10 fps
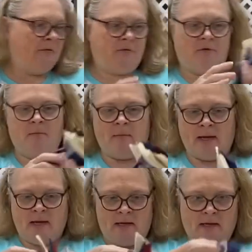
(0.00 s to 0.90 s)
from
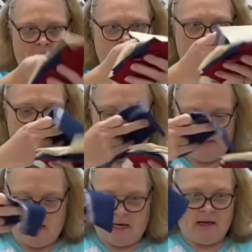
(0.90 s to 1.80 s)
my
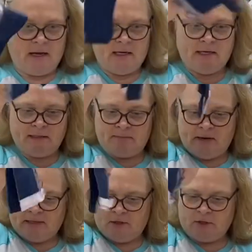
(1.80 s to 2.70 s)
mistake cuttings,
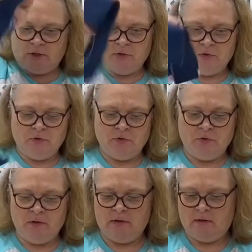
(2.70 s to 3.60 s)
my dark
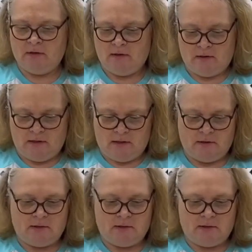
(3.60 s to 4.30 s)
2. Here's some